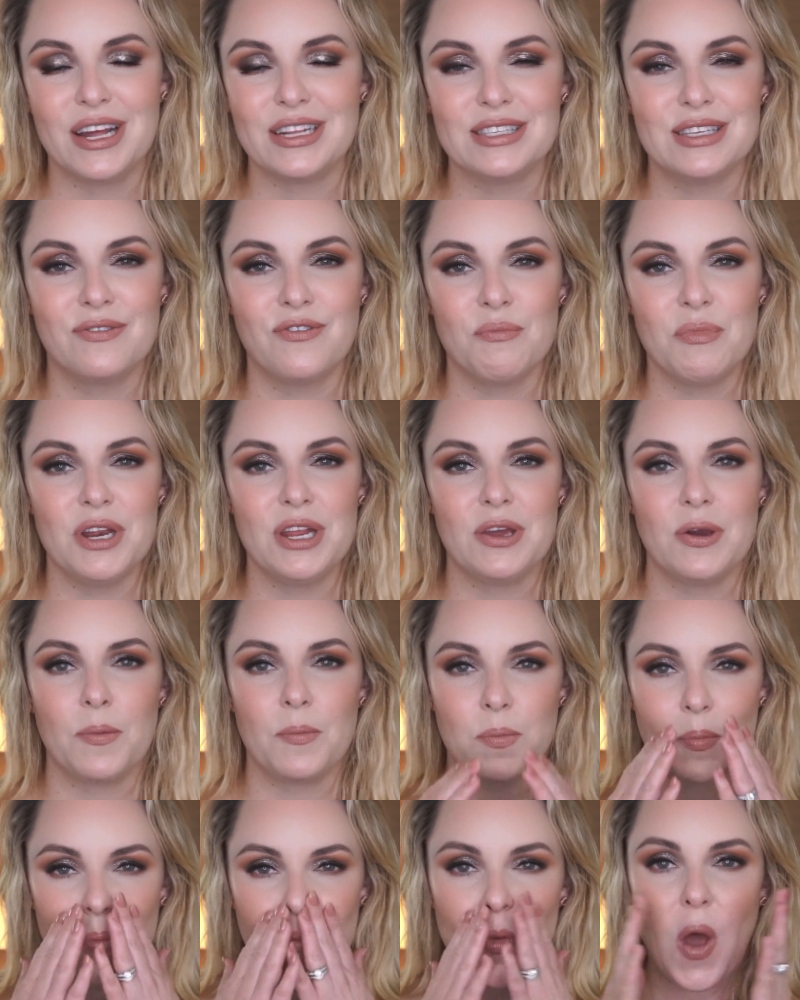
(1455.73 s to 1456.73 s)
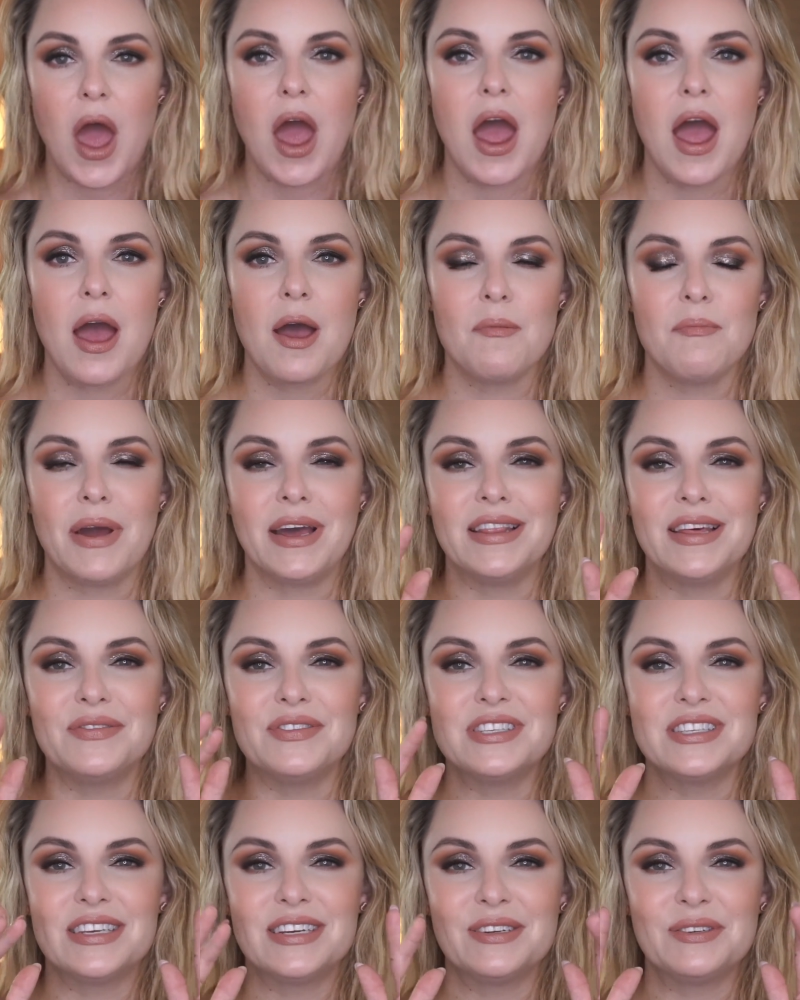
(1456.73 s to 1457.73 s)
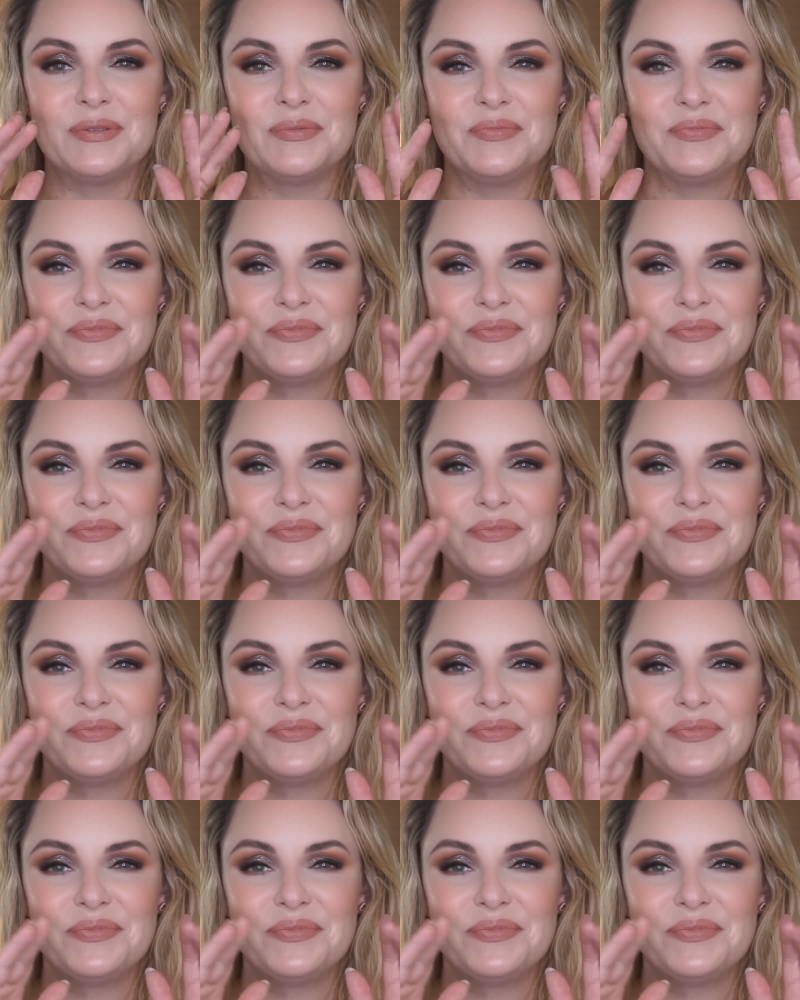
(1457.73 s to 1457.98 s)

Lots of love from me to you. Bye, loves.